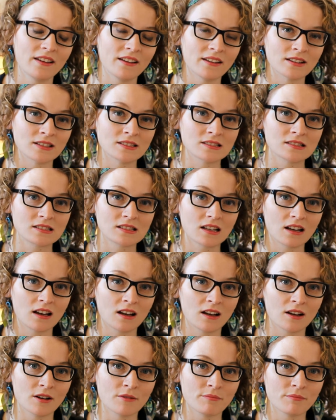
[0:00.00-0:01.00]
And
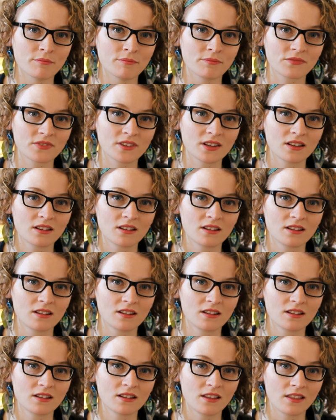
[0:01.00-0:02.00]
um,
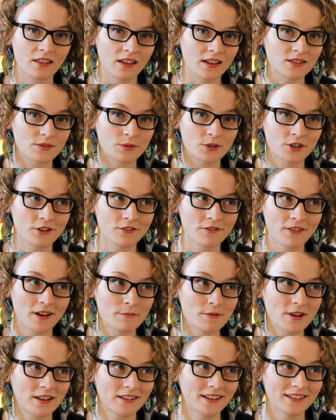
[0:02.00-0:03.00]
that's where you can
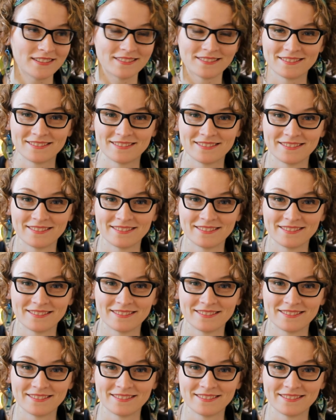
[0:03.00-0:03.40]
find me online.